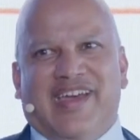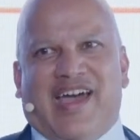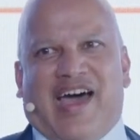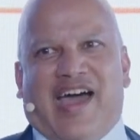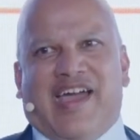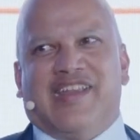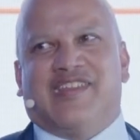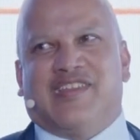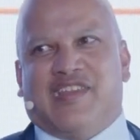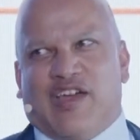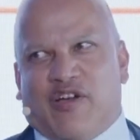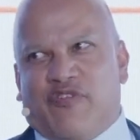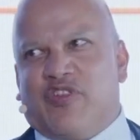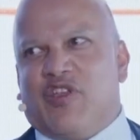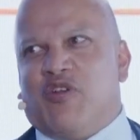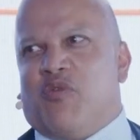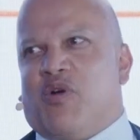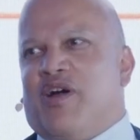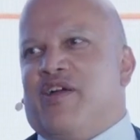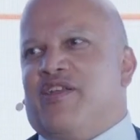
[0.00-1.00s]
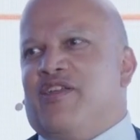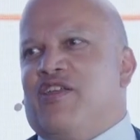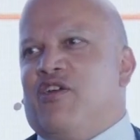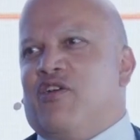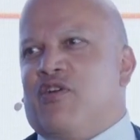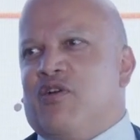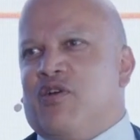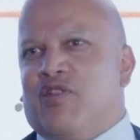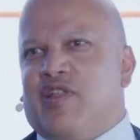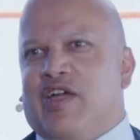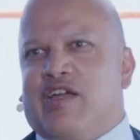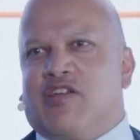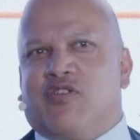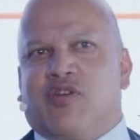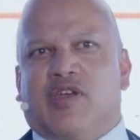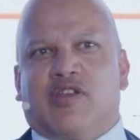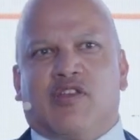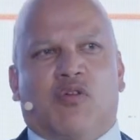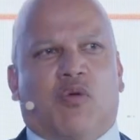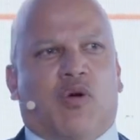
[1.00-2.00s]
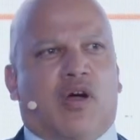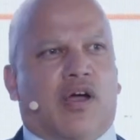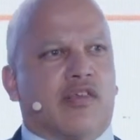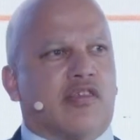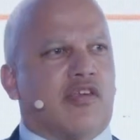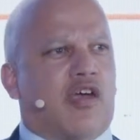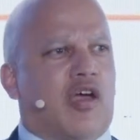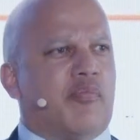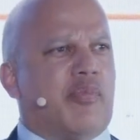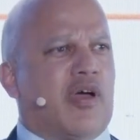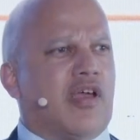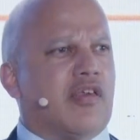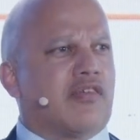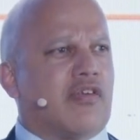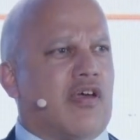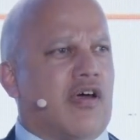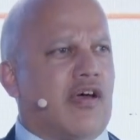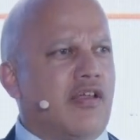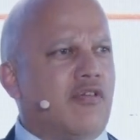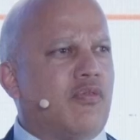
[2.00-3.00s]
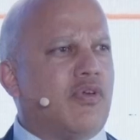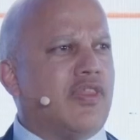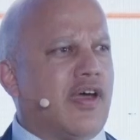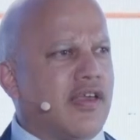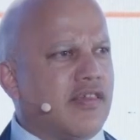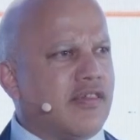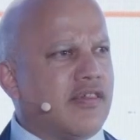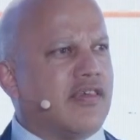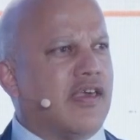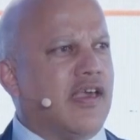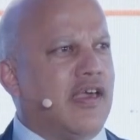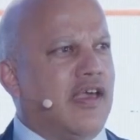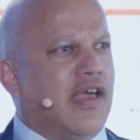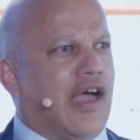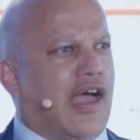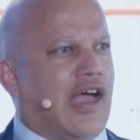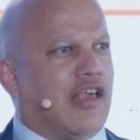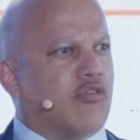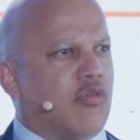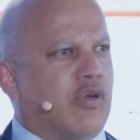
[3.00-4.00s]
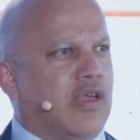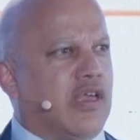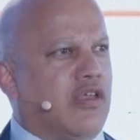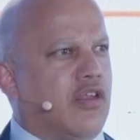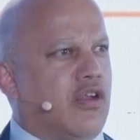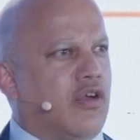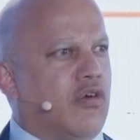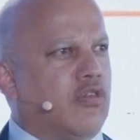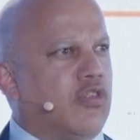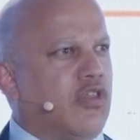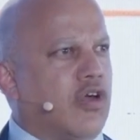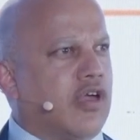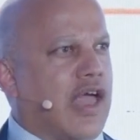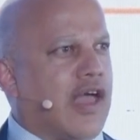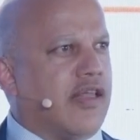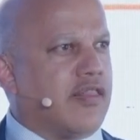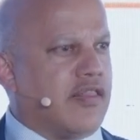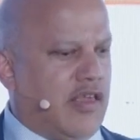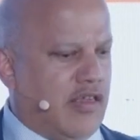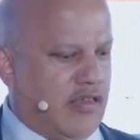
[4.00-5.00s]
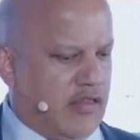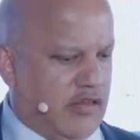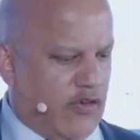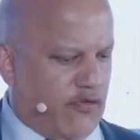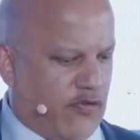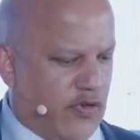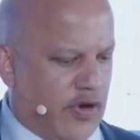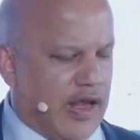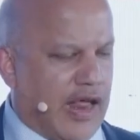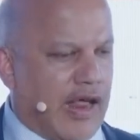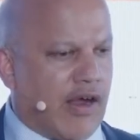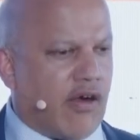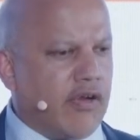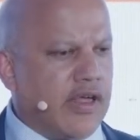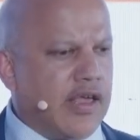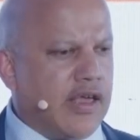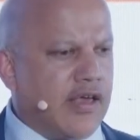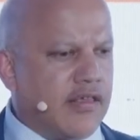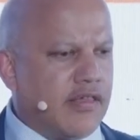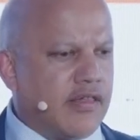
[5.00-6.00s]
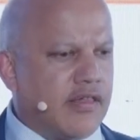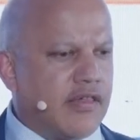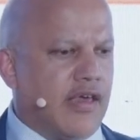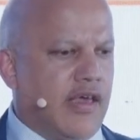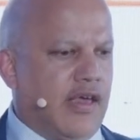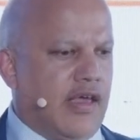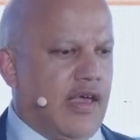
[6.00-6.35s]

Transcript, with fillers: I definitely want Eurelectric to walk side by side with us as we you know, look at these different areas.